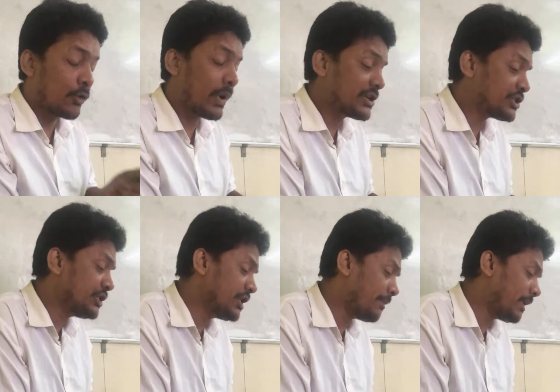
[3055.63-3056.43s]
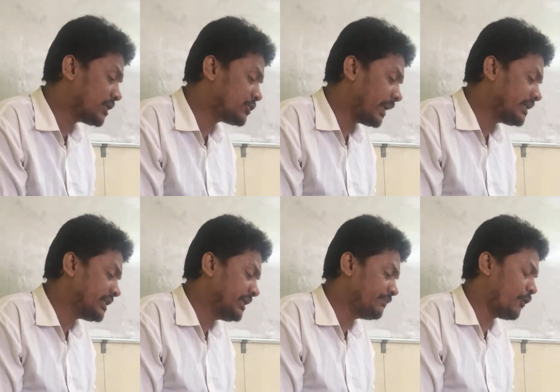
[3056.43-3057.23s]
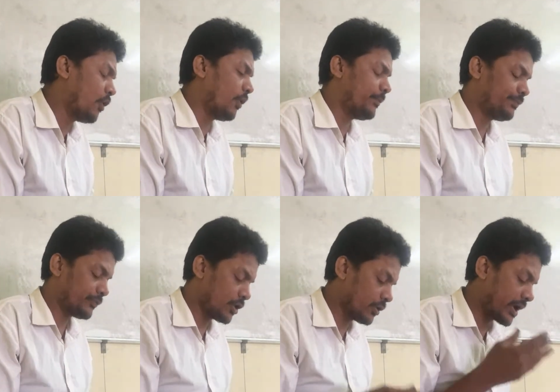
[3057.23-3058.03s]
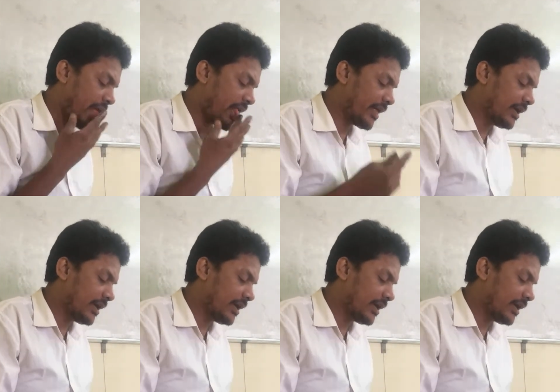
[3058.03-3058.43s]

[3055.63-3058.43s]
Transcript: Question number 24. Okay.